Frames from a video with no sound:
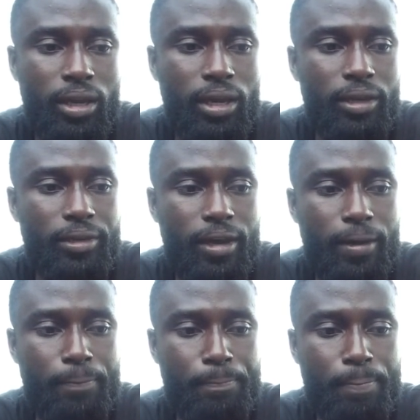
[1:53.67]
and
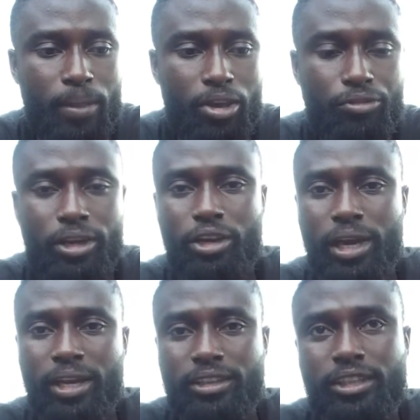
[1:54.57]
um, if you're in
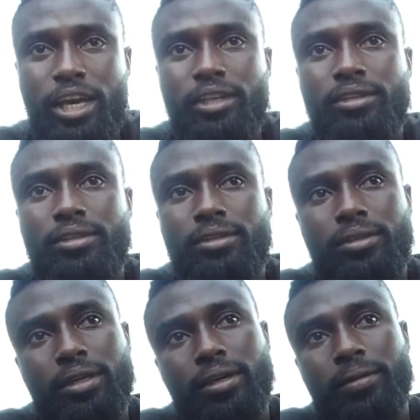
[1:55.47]
another state,
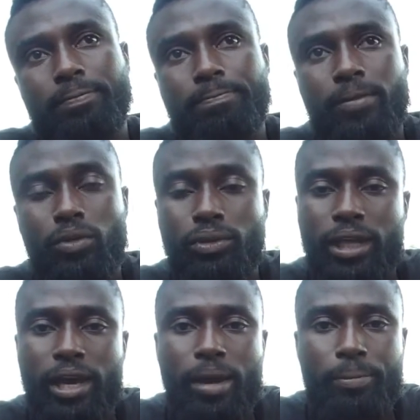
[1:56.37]
um,
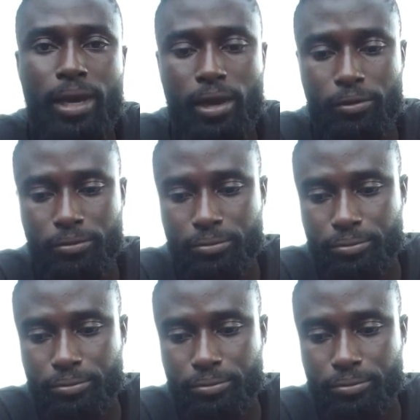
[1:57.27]
which I am now,